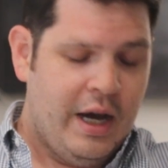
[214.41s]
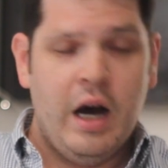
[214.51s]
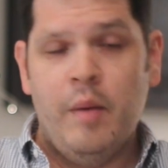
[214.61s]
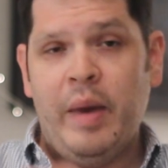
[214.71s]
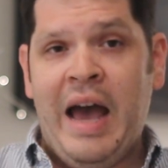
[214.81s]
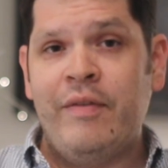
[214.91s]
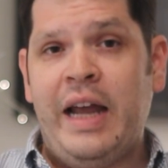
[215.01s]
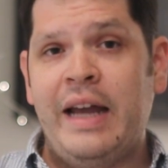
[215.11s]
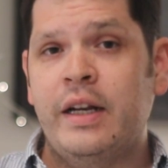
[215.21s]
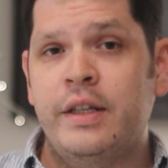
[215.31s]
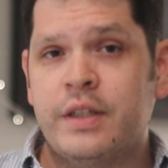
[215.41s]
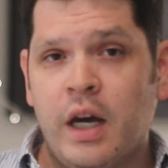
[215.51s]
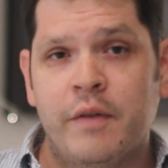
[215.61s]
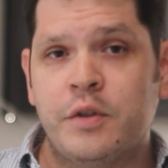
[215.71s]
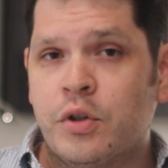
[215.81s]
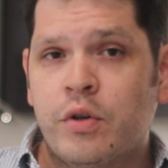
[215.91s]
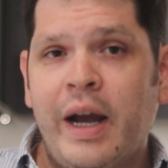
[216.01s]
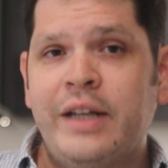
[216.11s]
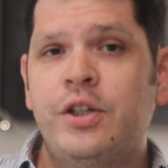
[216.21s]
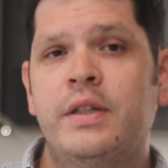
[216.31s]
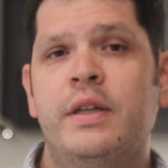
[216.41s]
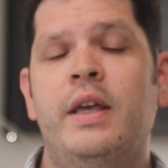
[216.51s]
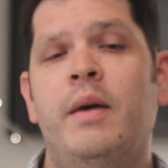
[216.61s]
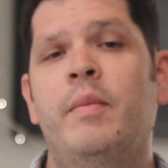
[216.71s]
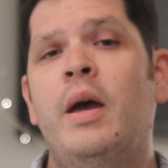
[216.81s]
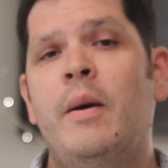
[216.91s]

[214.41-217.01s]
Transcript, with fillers: um, haven't had any scuffs or scratches in them.